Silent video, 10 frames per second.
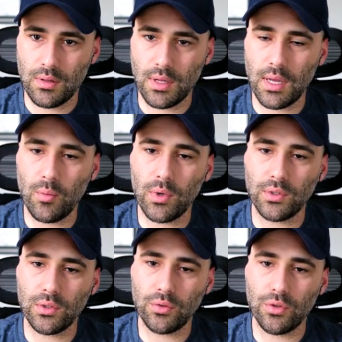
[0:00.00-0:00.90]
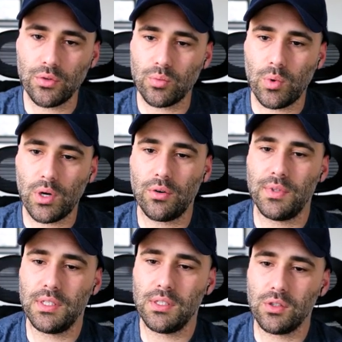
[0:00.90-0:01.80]
I think I want to use one of
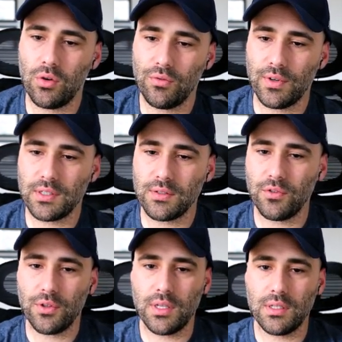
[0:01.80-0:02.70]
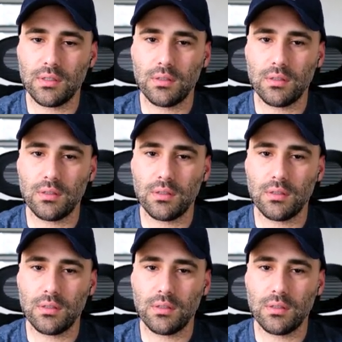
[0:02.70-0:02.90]
these sofas for this.